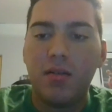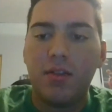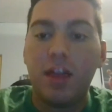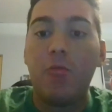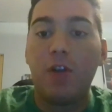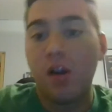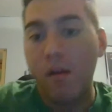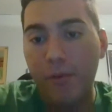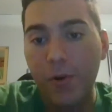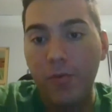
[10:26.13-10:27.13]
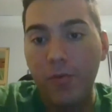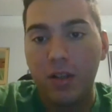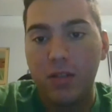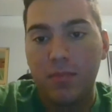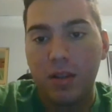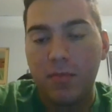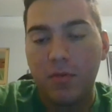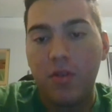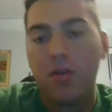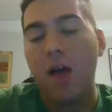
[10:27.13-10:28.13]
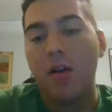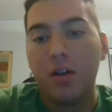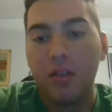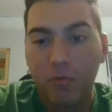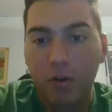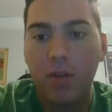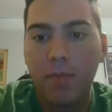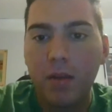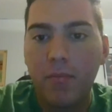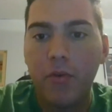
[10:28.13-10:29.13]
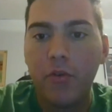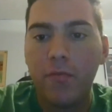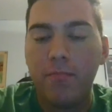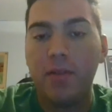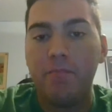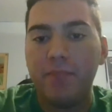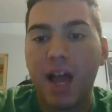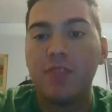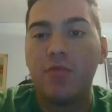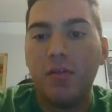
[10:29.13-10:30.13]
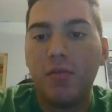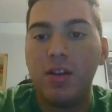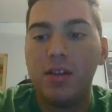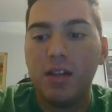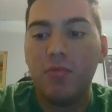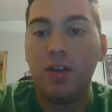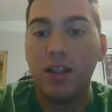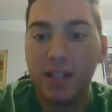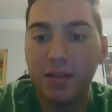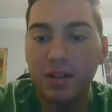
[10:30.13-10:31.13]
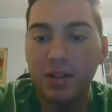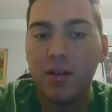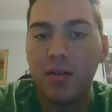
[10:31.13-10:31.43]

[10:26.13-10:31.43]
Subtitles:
Now we're gonna improve. Let's be real. We're gonna be improved, but that's what I really see realistically.